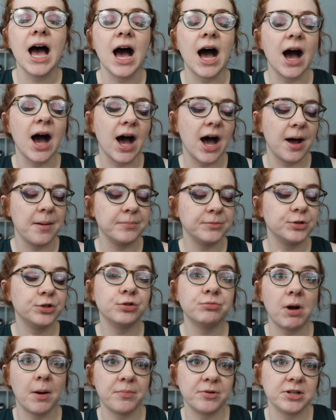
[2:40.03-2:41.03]
to
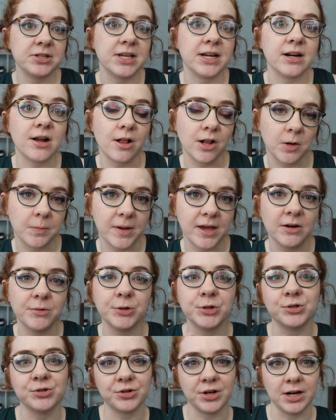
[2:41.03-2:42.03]
represent Color Pan,
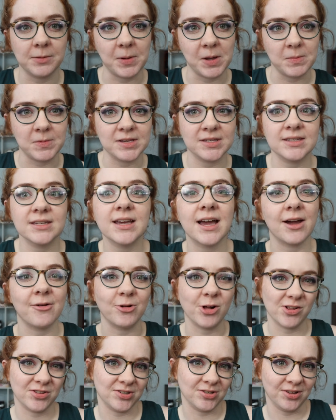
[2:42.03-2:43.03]
which is created by Misty. I will
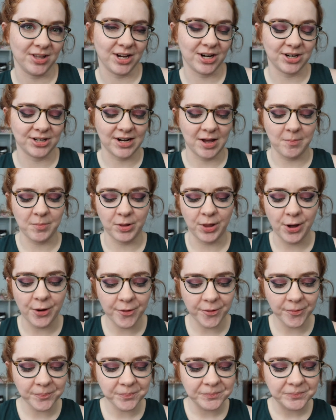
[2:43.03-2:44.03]
also link her down
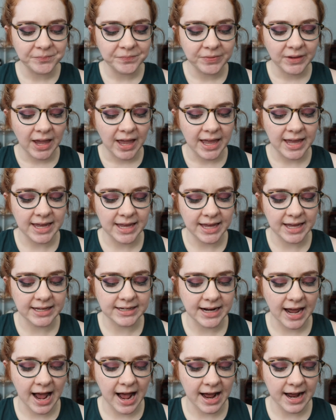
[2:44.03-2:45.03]
below.
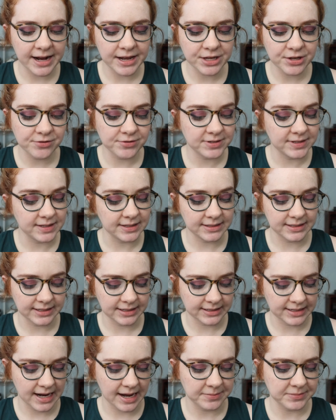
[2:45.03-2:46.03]
And I used this
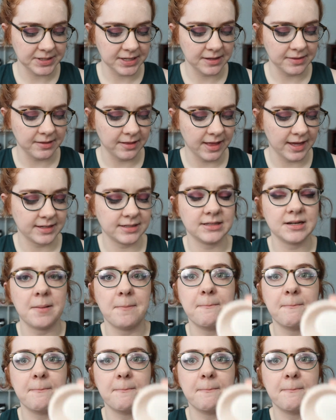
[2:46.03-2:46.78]
6 times in the last